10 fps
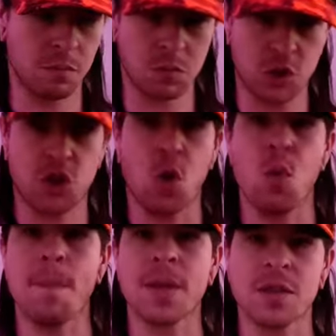show
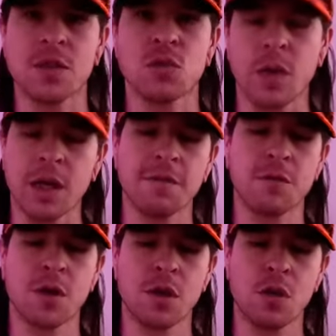up in this reading for
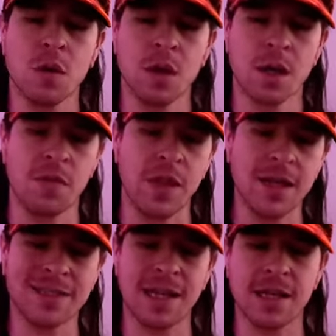you. They
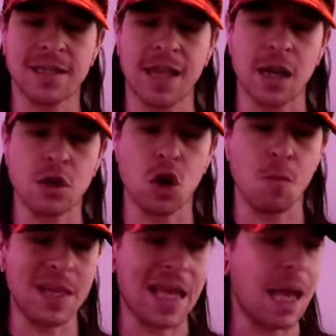decided to say, no,
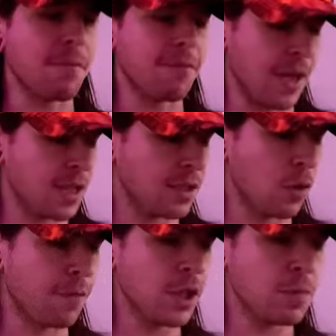game face.
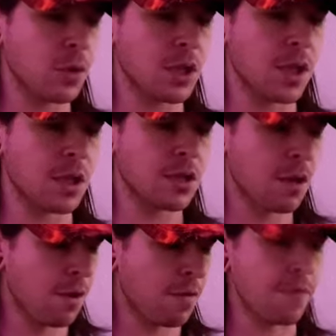Whoever this person is,
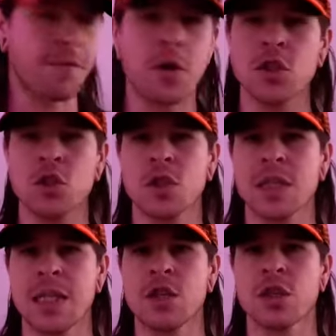they're very
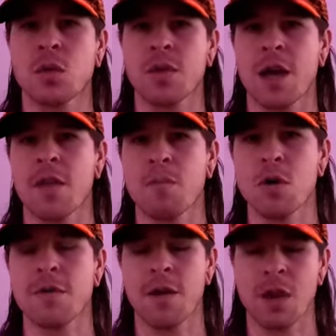strategic with how they
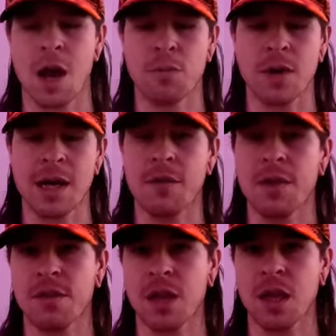move, how they operate, and how they
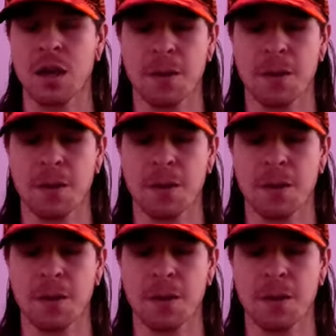think.